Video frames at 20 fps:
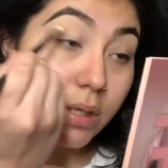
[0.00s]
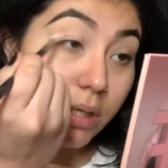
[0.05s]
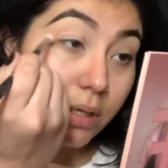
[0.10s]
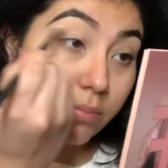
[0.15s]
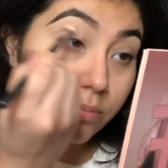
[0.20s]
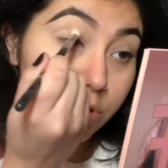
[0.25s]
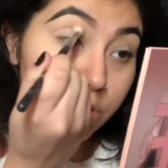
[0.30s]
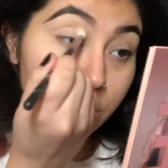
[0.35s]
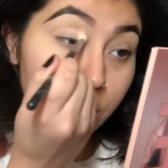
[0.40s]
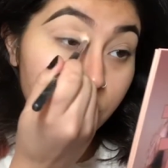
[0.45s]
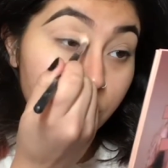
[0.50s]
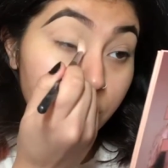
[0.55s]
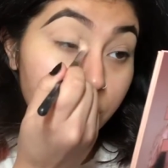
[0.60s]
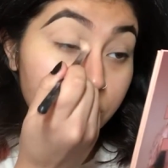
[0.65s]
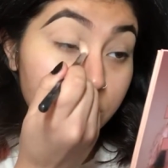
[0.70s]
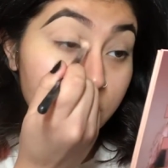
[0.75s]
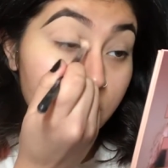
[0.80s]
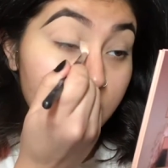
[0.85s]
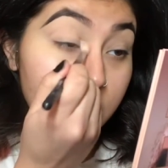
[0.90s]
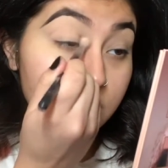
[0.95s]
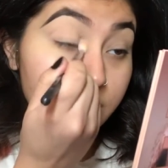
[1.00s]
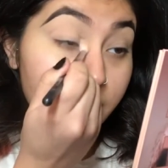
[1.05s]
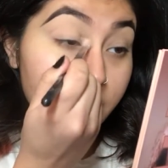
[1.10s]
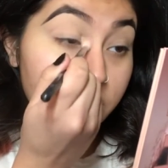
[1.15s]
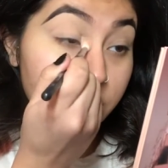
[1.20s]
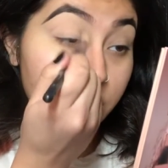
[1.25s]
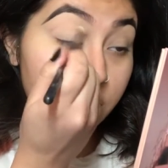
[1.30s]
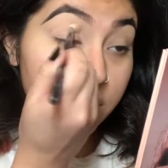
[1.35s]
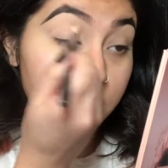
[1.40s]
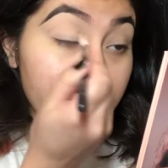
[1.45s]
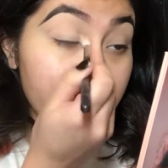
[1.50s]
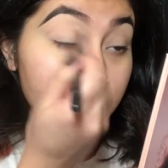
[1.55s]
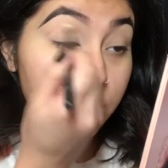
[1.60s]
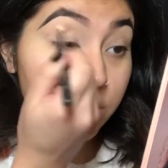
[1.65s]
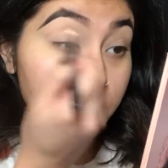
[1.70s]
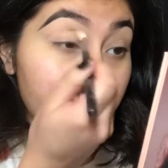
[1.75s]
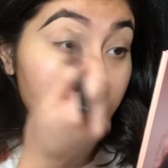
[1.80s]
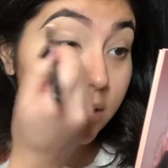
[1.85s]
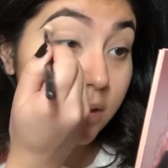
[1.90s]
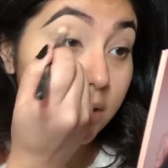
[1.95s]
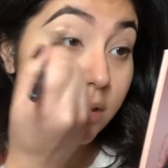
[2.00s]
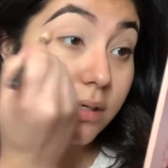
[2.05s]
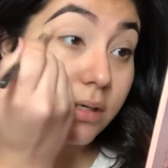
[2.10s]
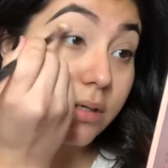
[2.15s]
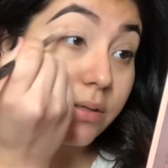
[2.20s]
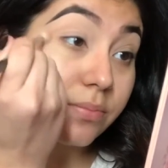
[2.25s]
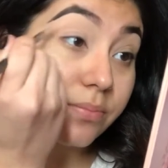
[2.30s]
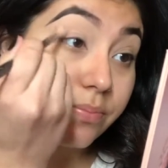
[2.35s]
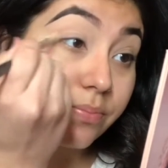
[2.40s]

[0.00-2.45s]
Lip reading: and I'm just gonna use it as my transition color.